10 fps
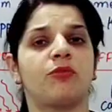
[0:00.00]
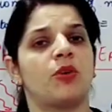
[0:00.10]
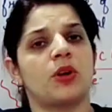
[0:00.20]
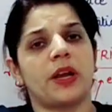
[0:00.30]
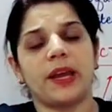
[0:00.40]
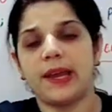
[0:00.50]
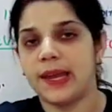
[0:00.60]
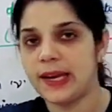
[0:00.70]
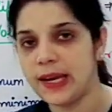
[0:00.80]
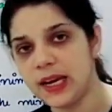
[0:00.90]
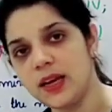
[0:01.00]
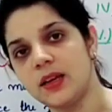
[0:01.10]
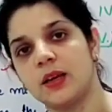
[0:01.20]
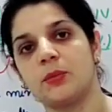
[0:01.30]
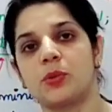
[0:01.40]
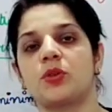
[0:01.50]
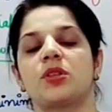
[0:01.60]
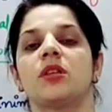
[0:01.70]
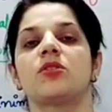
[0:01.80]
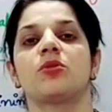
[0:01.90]
for any
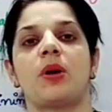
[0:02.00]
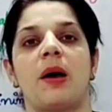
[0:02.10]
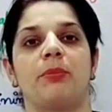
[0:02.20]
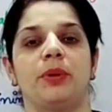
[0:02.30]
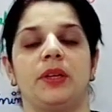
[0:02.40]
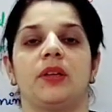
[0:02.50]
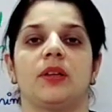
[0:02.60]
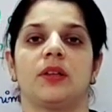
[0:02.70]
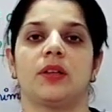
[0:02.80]
process to happen,